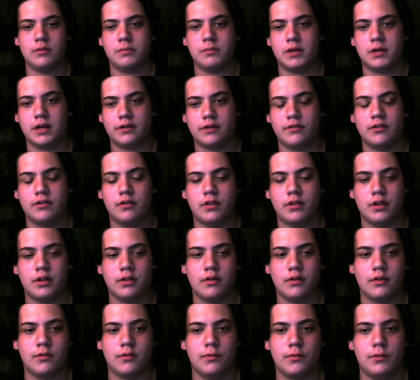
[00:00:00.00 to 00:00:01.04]
But I still think
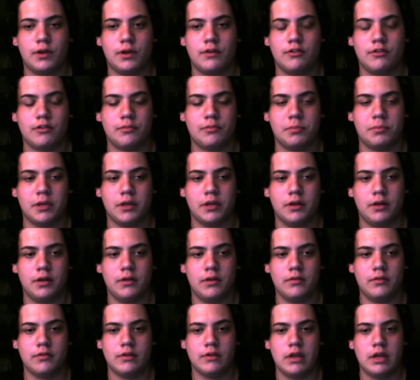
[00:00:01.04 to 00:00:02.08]
they're going to win just
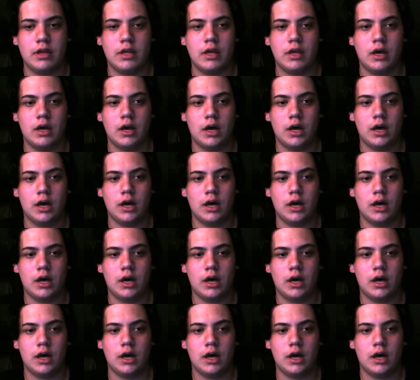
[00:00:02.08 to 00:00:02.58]
because I